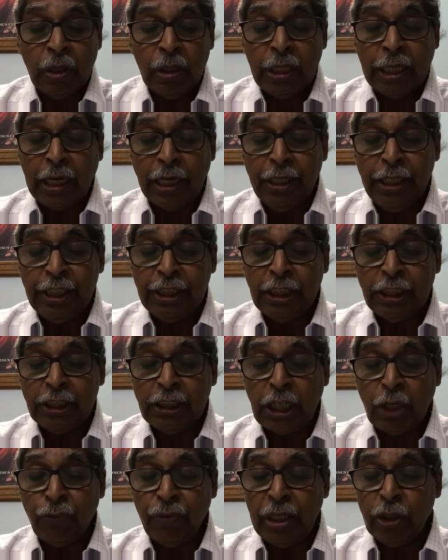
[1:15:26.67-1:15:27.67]
The
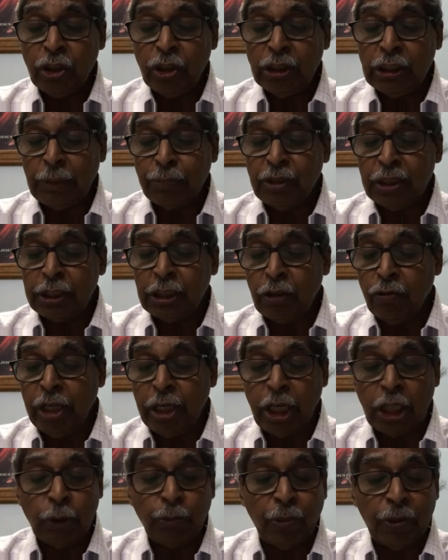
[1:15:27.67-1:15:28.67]
conditions referred to in subsection
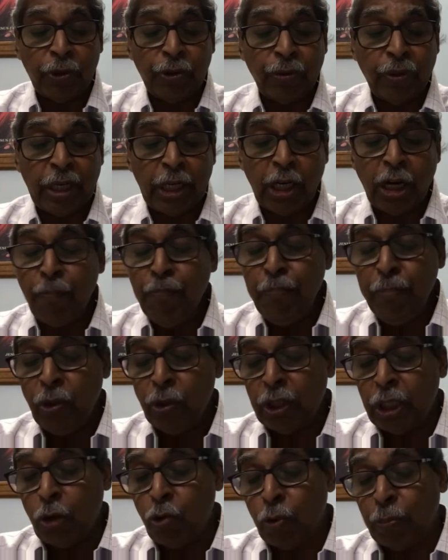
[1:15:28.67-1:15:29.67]
in respect to a
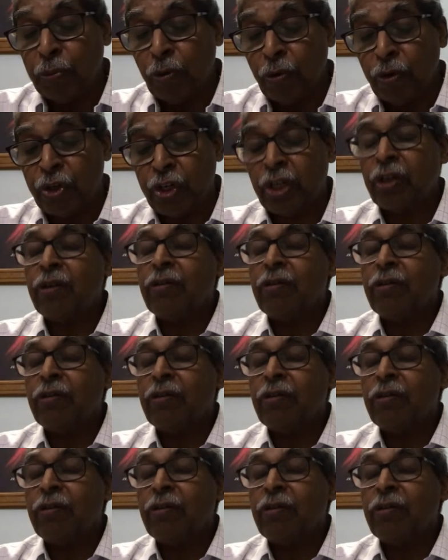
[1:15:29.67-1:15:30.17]
computer output